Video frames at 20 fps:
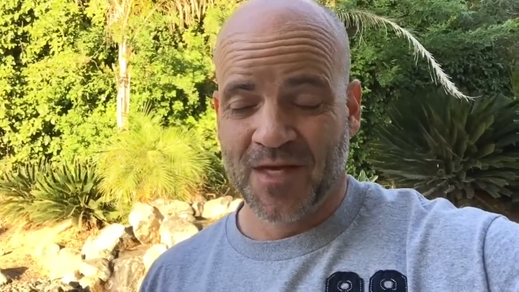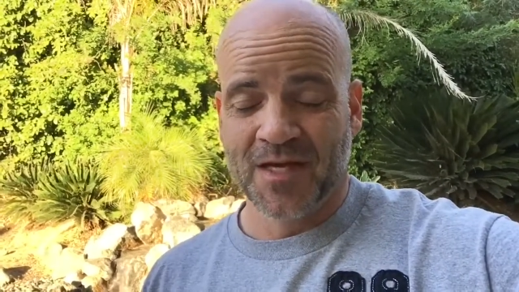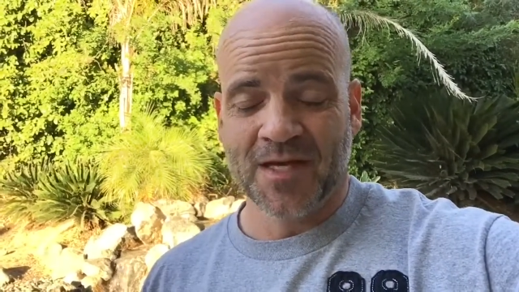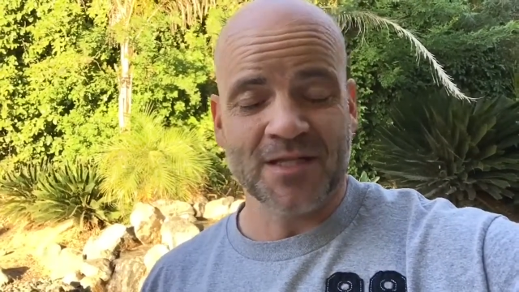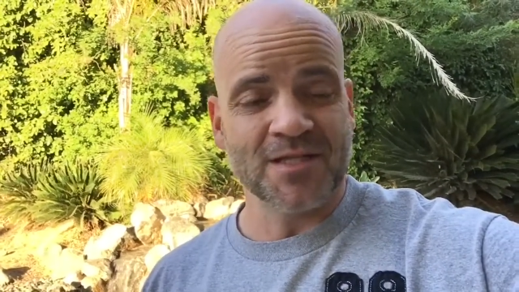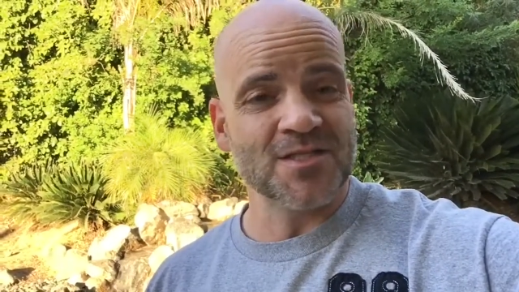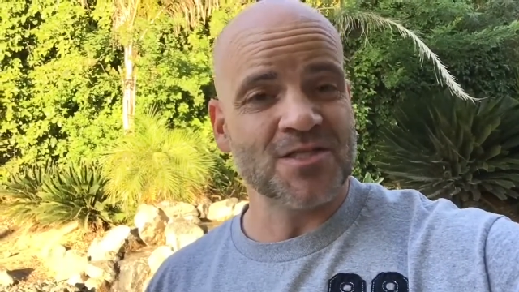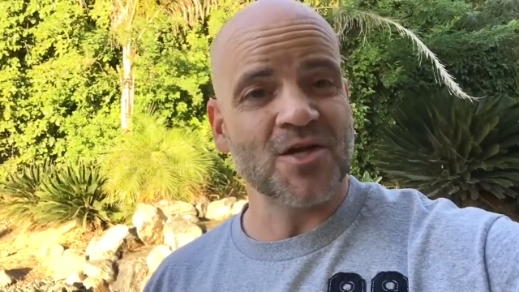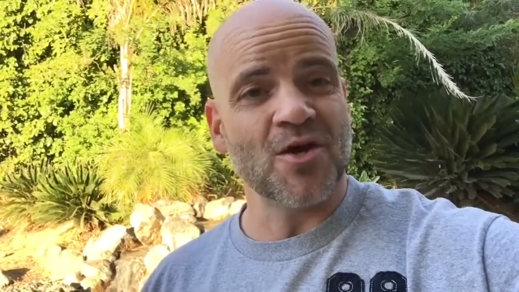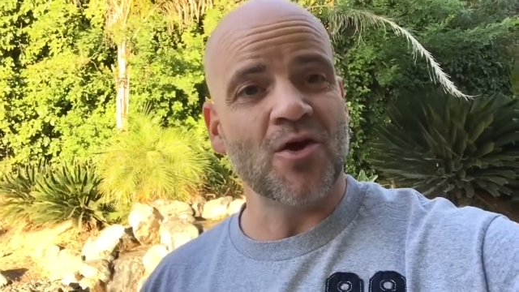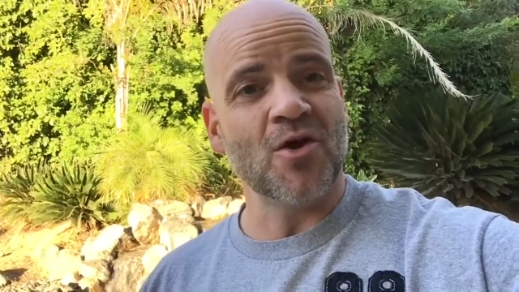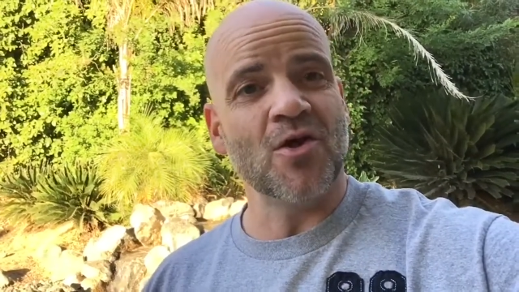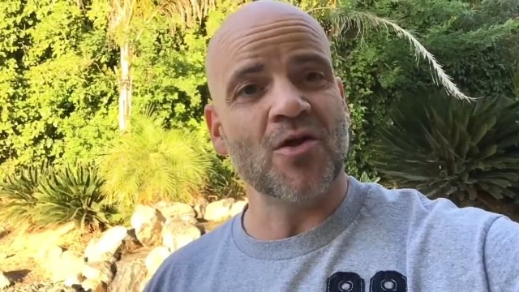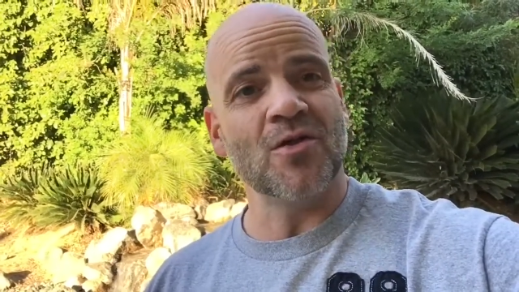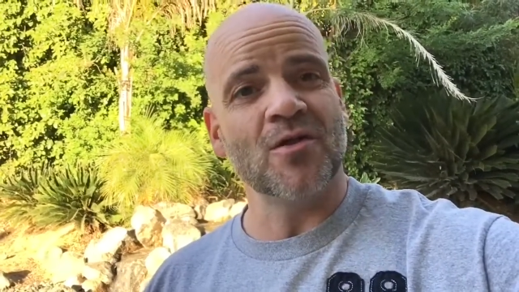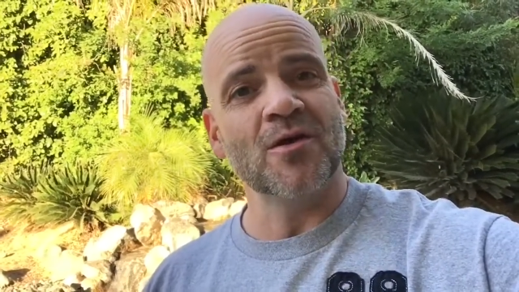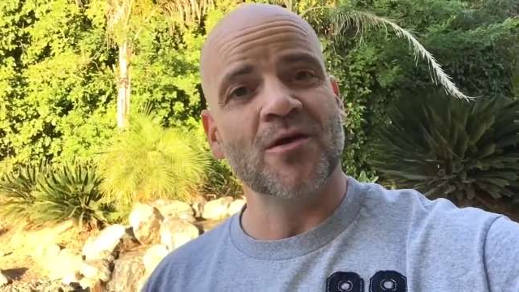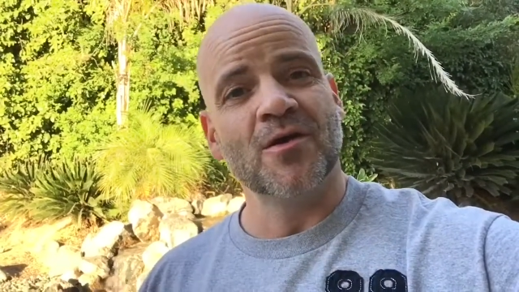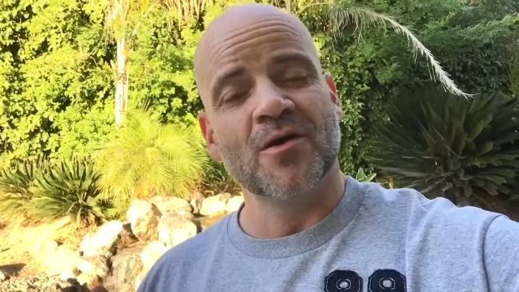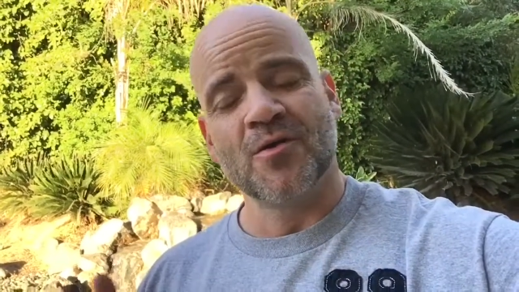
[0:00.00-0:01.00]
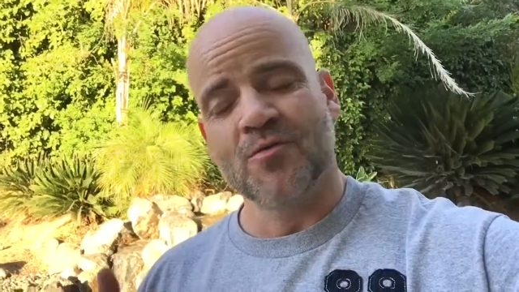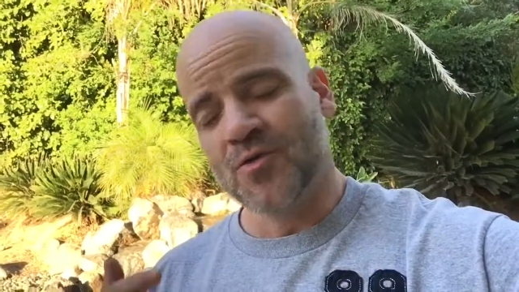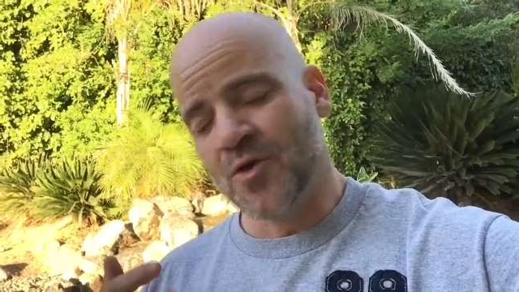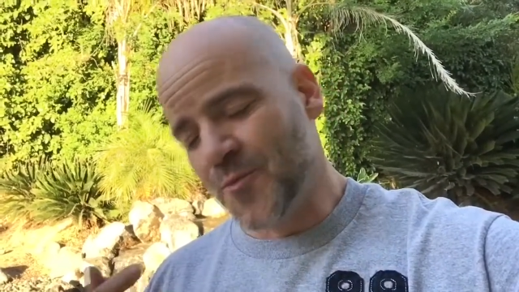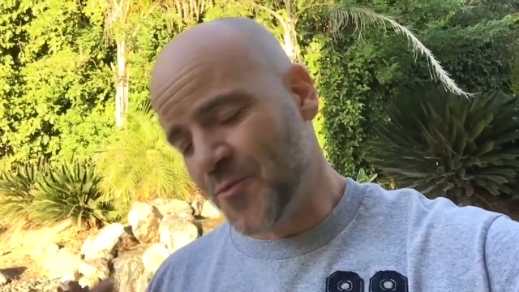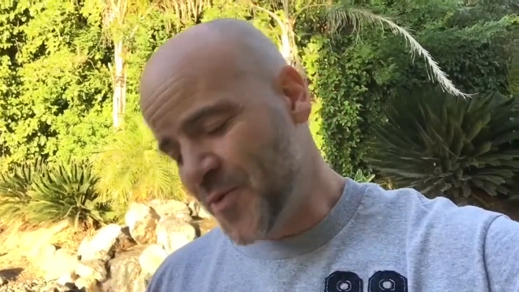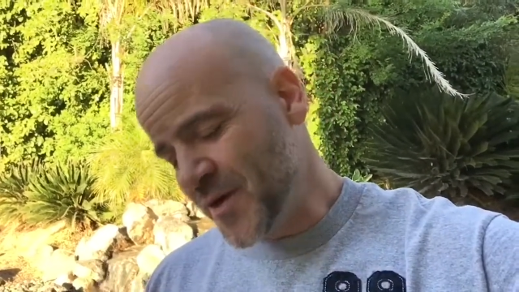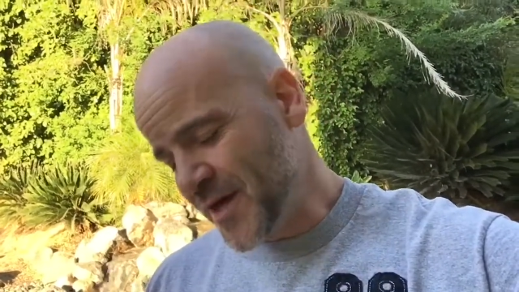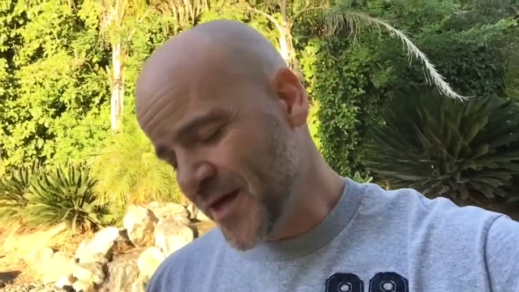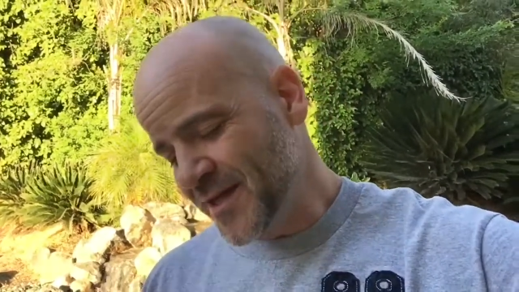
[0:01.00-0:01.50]
And Saul
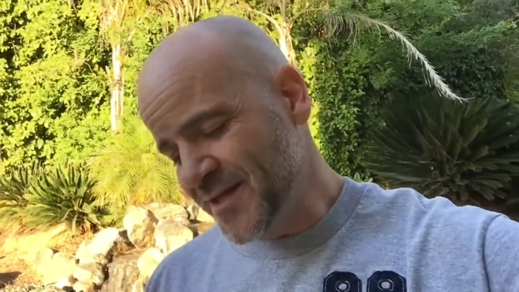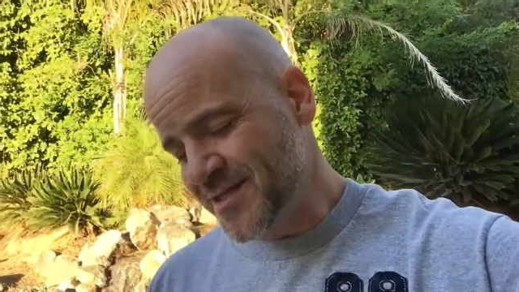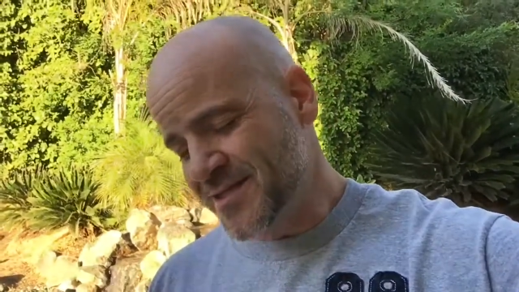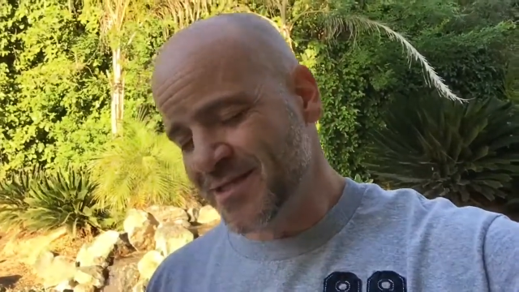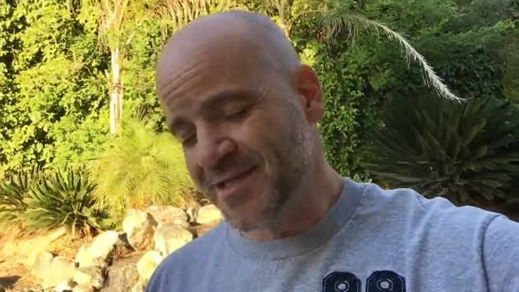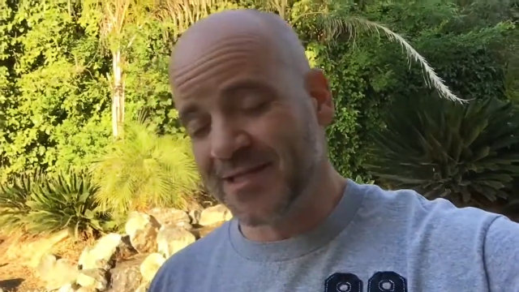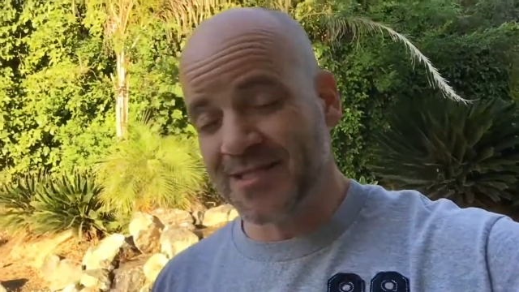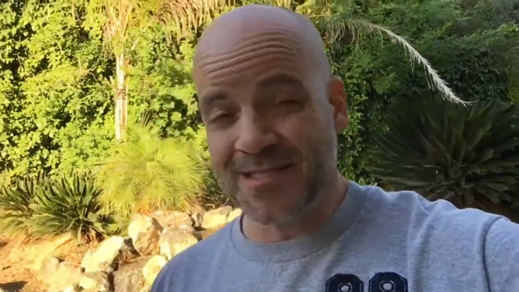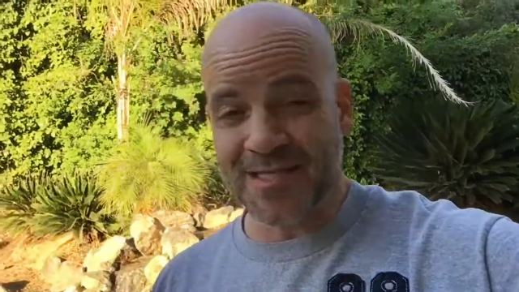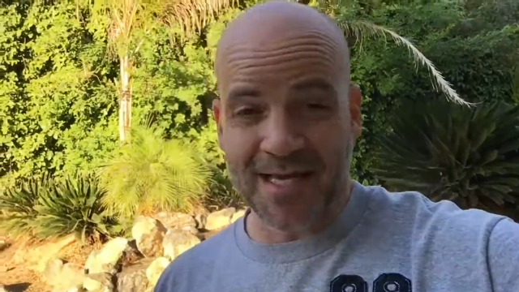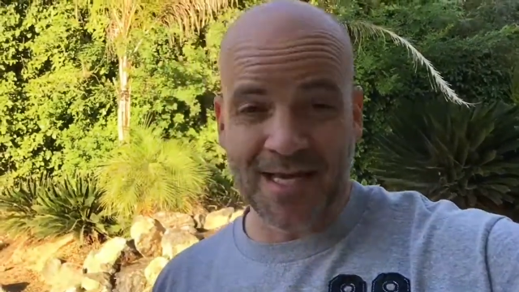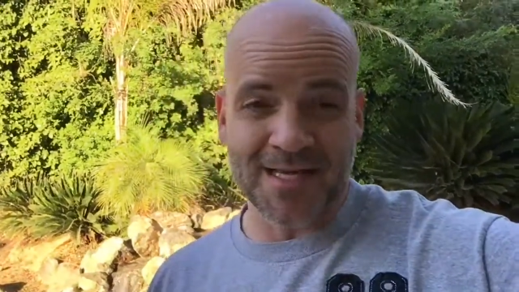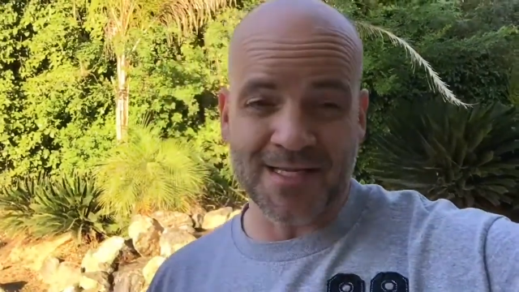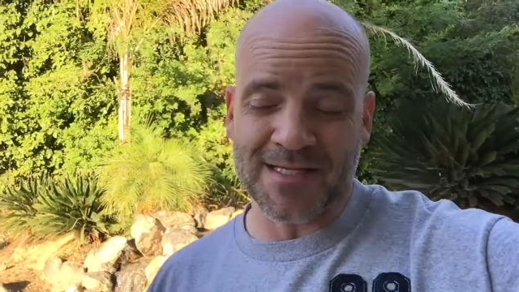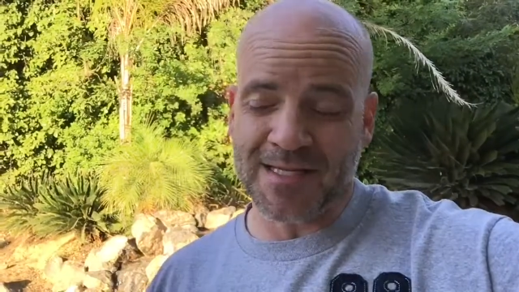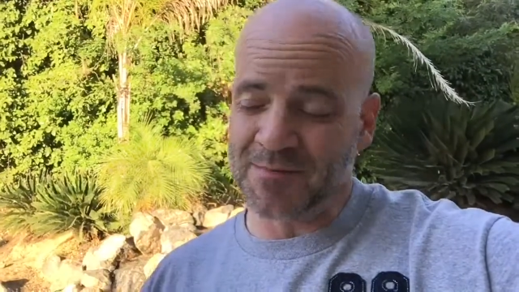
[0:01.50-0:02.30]
repents, he says,